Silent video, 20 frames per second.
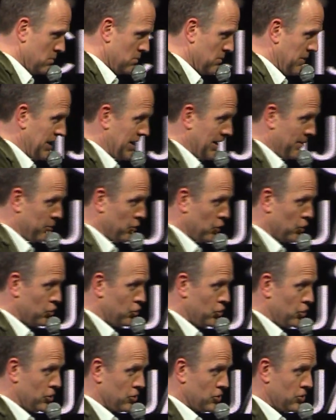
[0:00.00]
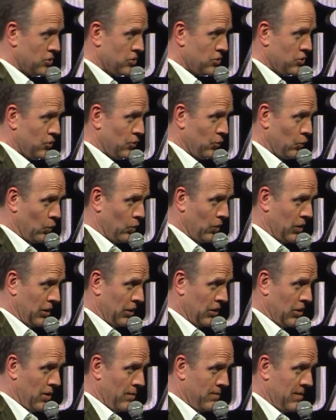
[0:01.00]
And I'm not just talking
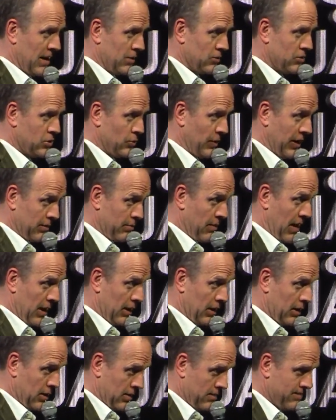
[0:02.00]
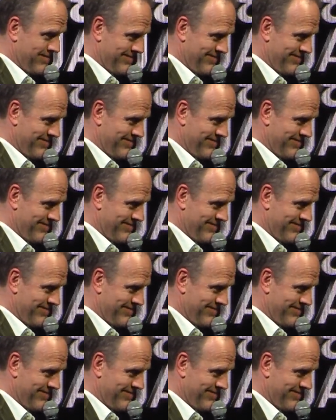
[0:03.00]
about Swedbank.